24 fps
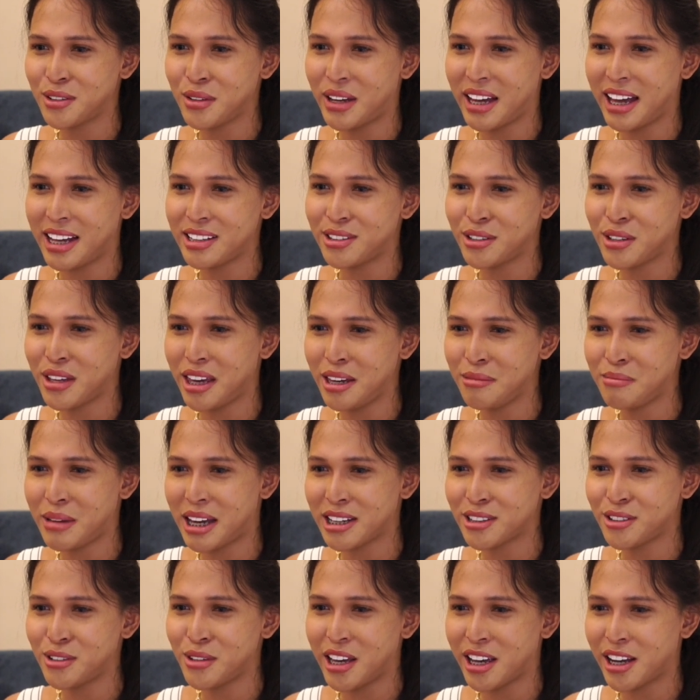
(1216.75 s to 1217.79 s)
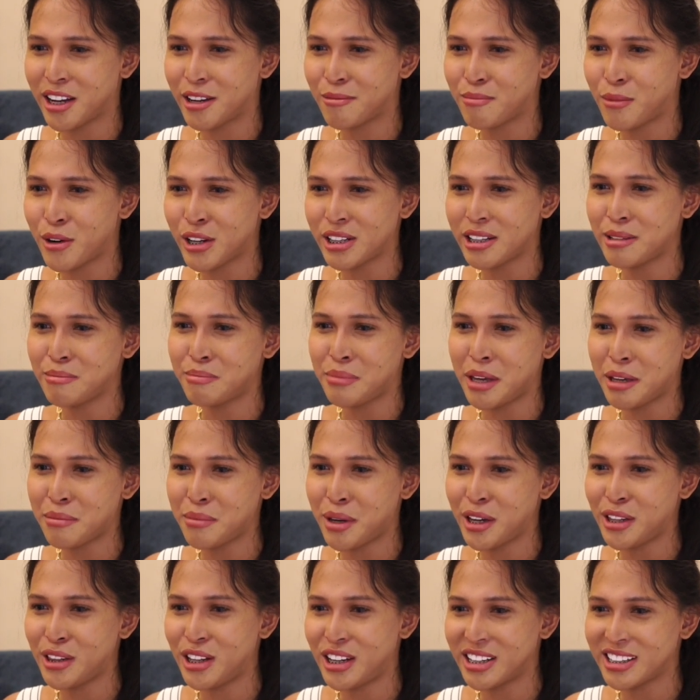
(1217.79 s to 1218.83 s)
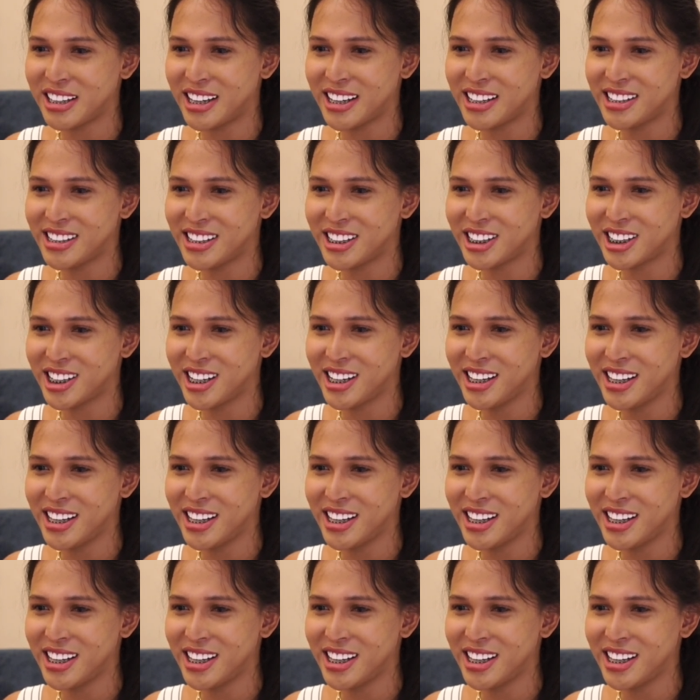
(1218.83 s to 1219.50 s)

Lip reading: so I had to came back to the airport and pick my luggage.